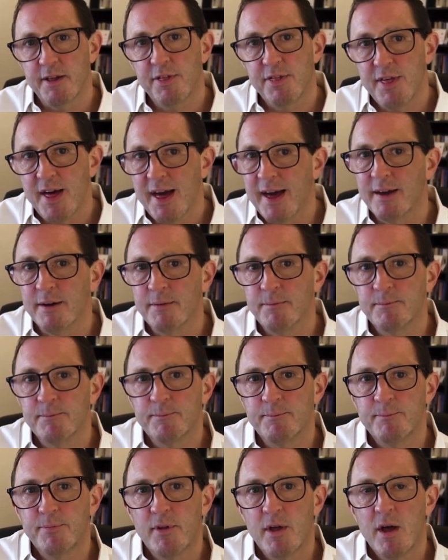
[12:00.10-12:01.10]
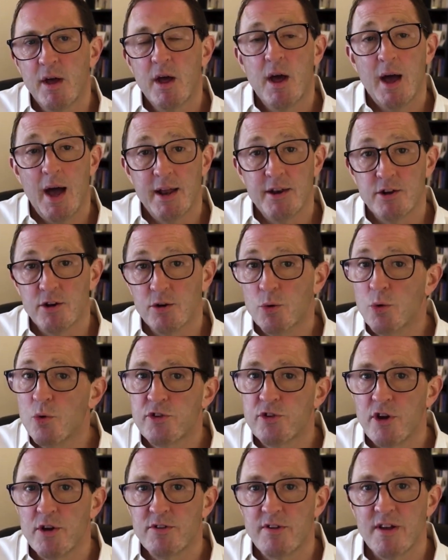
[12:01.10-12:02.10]
thing, and who
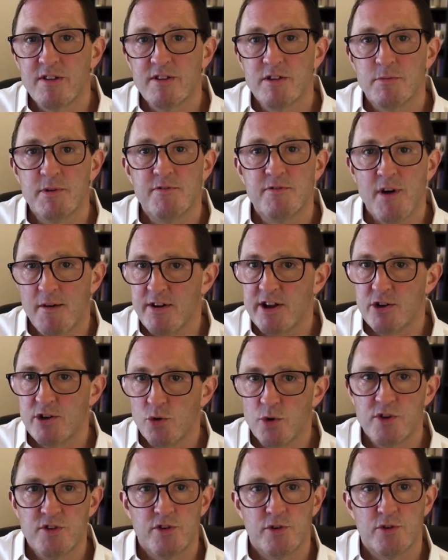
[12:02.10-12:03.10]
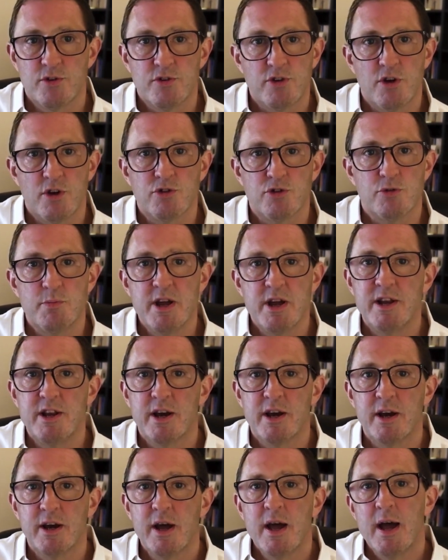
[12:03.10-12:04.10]
also tend to be very noisy on social
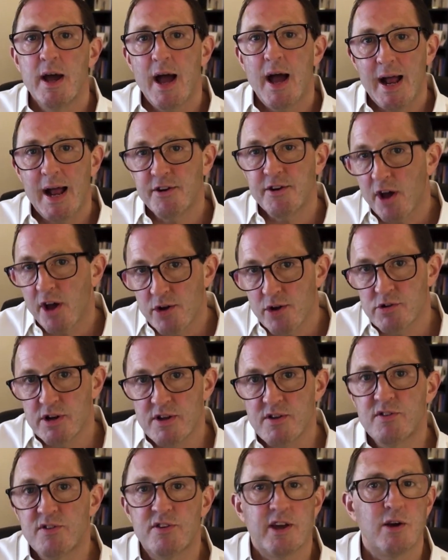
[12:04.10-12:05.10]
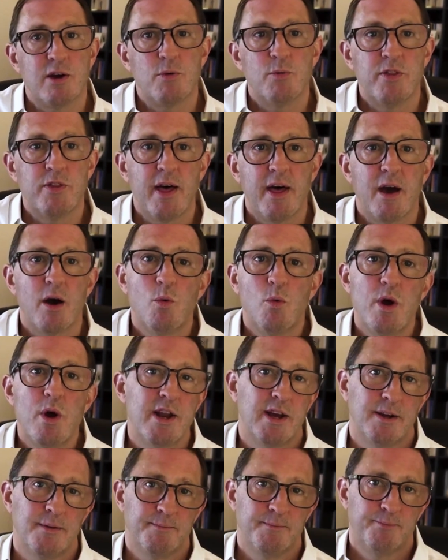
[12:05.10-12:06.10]
media and only sing when they are
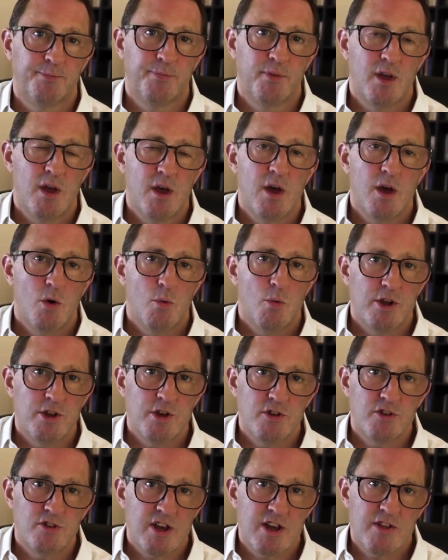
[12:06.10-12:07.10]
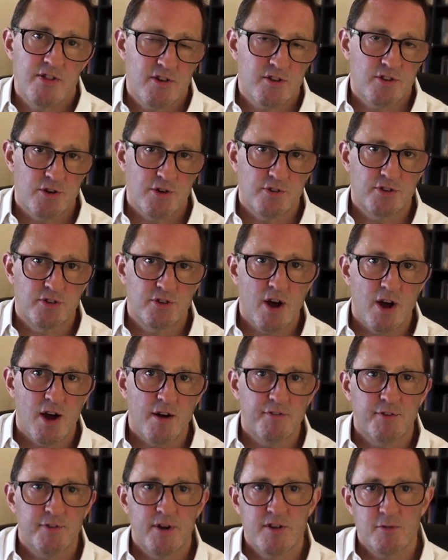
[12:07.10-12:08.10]
winning. When you see this sort of
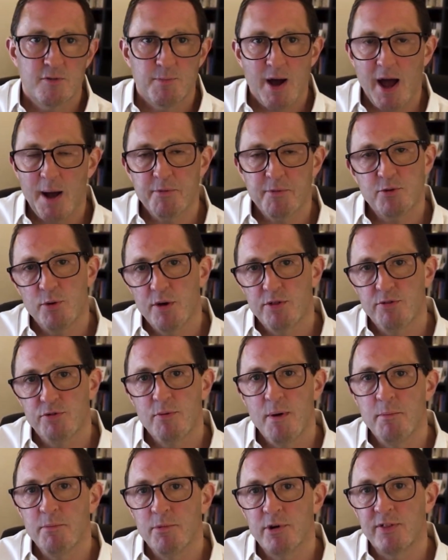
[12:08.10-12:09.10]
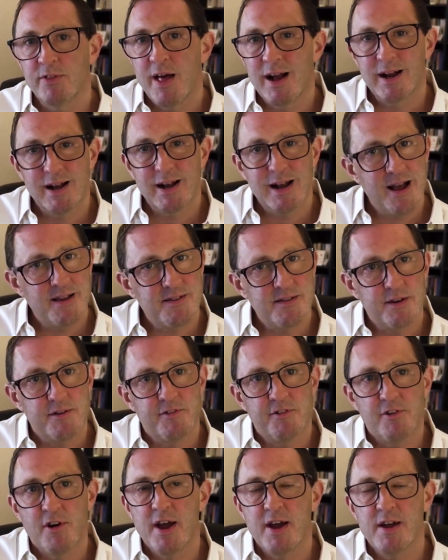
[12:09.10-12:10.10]
stuff, it's perhaps worth remembering that classic
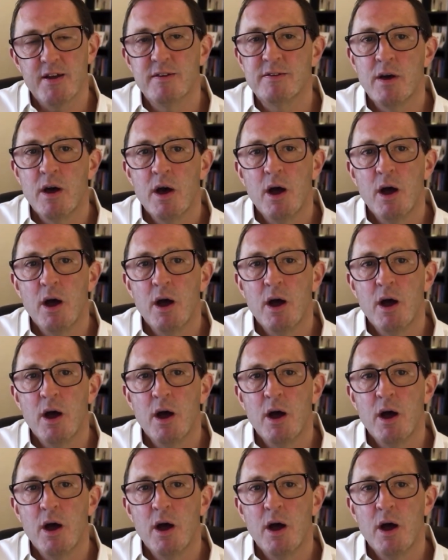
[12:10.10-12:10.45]
phrase,